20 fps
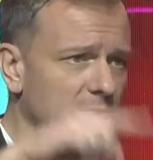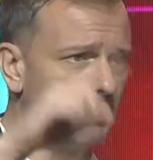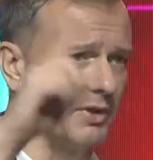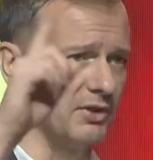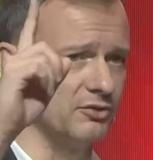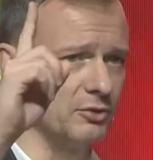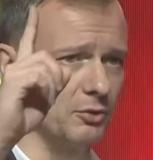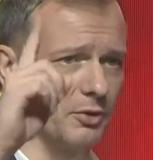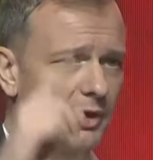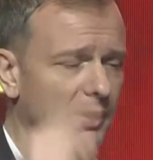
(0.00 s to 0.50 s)

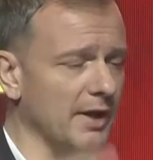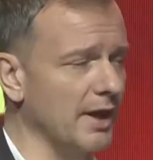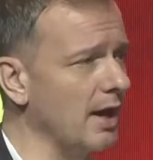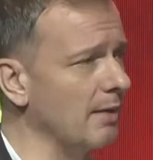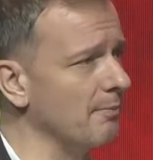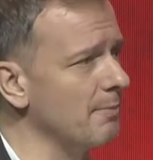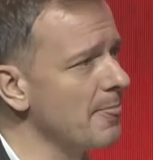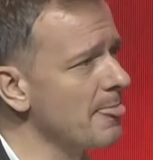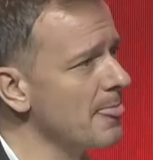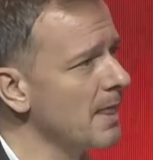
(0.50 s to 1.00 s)
meat's still going
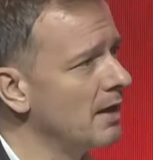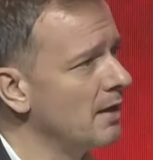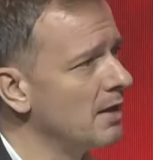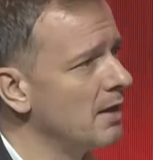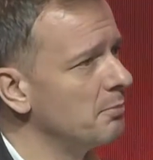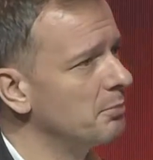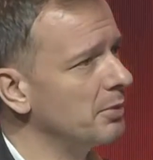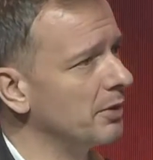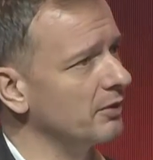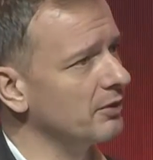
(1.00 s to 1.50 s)
up.
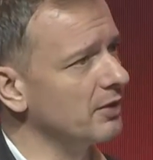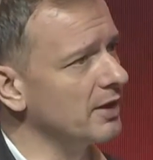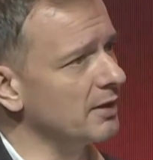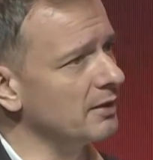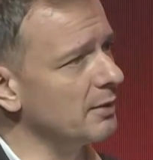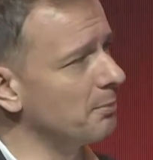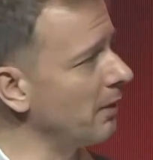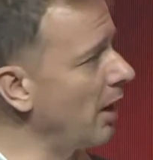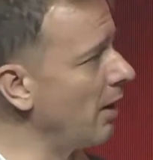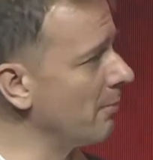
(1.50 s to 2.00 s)
But the
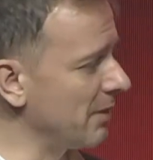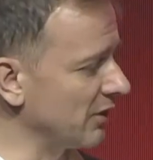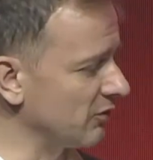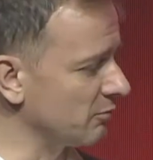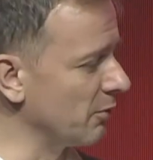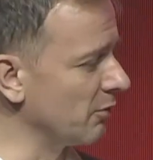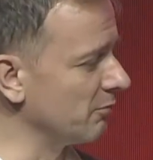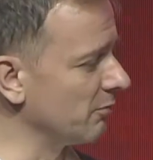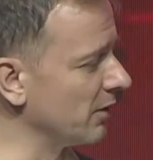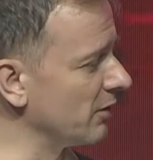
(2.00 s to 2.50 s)
plant-based
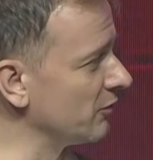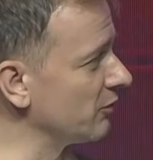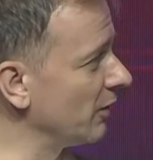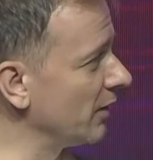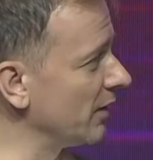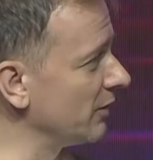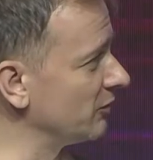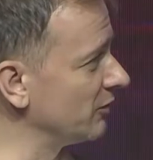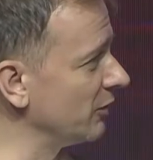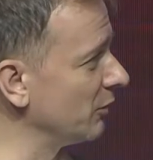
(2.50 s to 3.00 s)
movement is
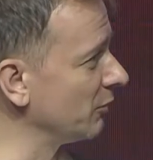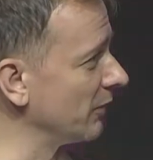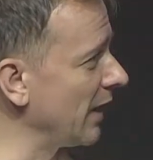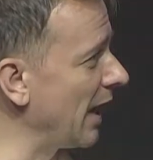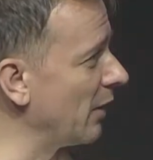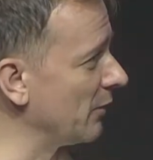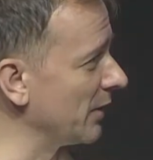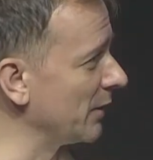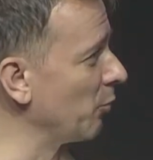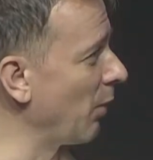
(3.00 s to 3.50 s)
only
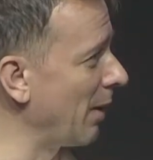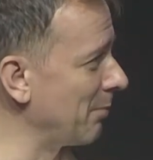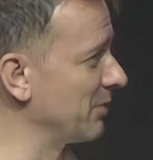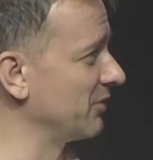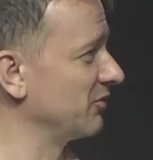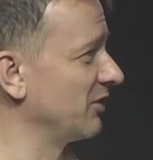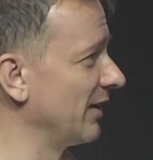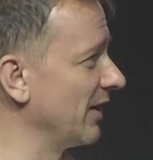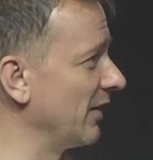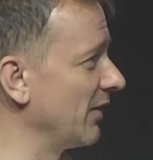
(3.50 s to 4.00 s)

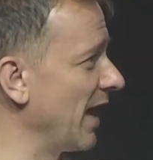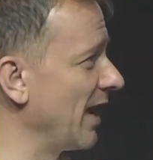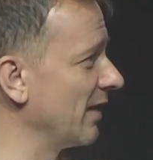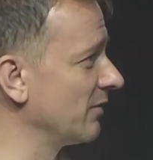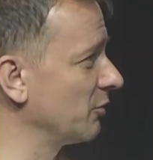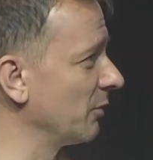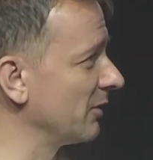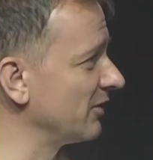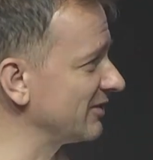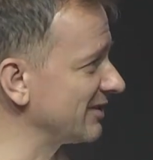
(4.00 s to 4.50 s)
1% of that,
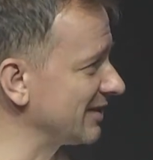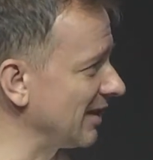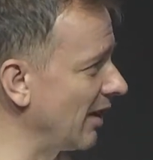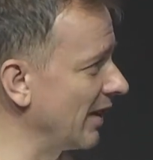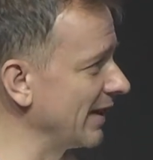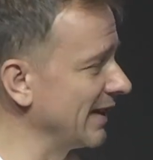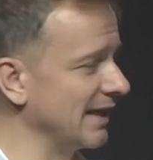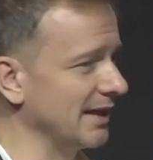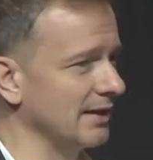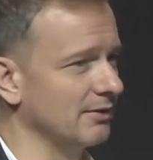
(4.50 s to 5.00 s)
so it's
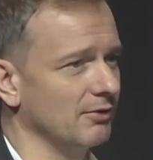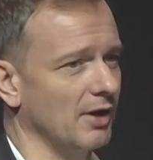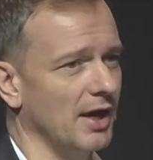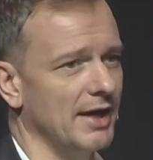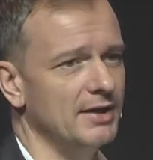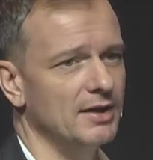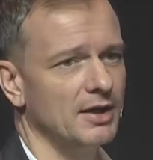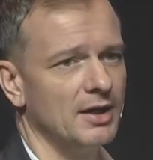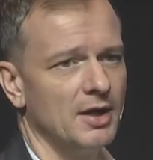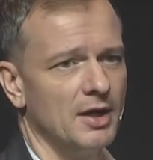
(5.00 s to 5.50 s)
tiny,
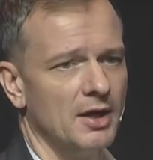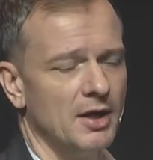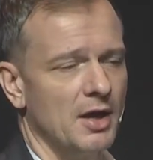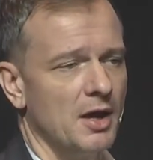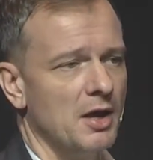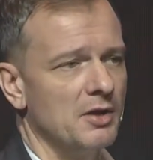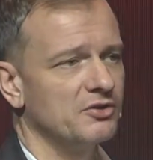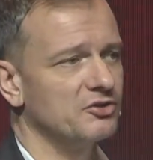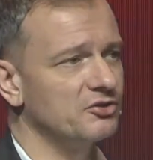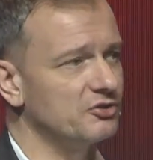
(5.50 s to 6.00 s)
right?
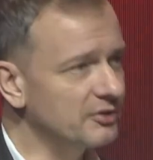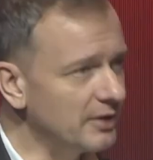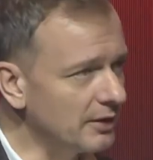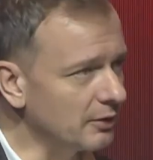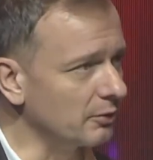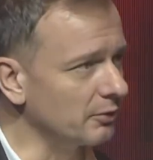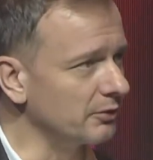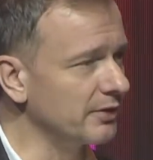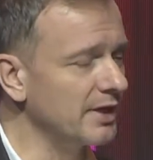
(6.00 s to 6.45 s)
Still,